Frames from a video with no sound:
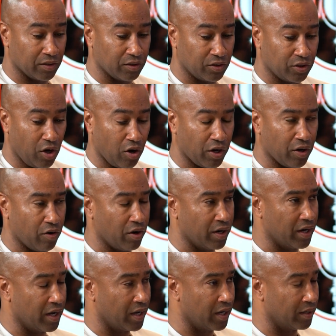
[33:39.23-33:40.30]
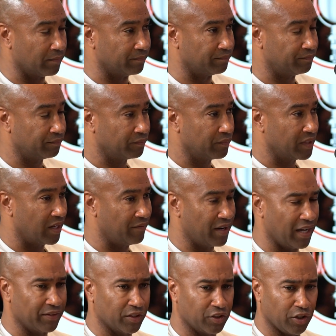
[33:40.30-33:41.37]
talking on, I
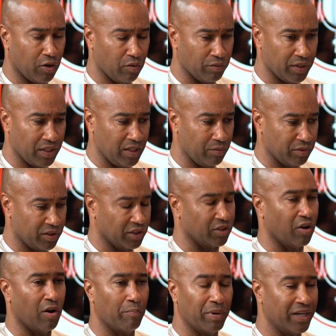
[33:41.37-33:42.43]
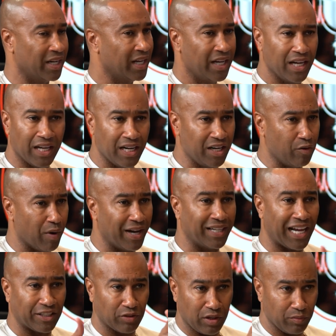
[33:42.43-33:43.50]
forgot the show that he was just on, but at any rate,
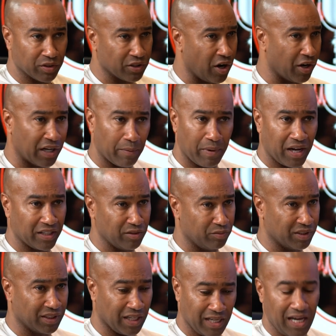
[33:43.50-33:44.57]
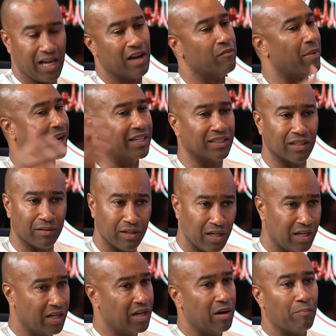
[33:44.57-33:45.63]
that's what he was talking about. He was saying, everybody's in
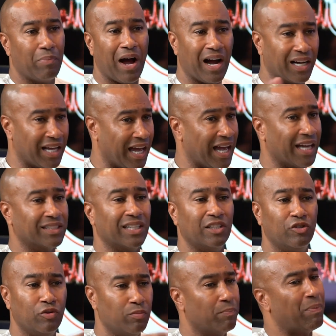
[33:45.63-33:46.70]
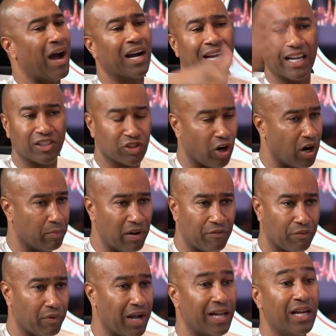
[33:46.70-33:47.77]
podcasts. They do podcast startup
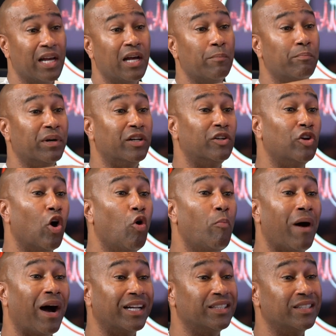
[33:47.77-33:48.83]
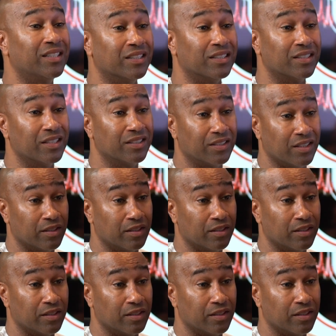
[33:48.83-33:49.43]
left and right, but nobody's consistent.